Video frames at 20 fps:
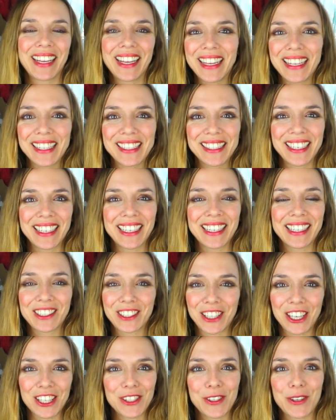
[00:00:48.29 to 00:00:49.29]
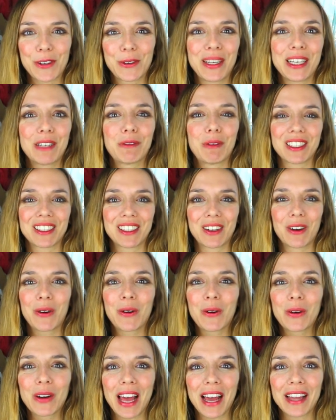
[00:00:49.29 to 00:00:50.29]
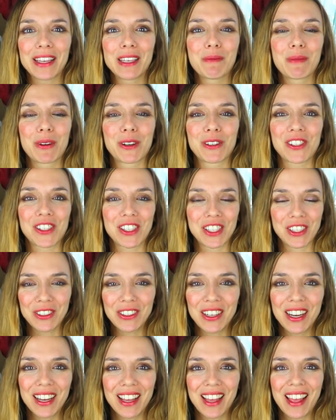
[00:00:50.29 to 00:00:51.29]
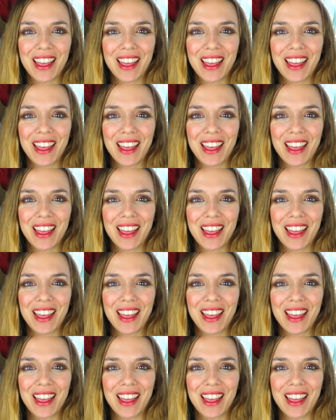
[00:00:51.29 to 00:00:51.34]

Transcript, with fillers: eating, just doing what all animals do.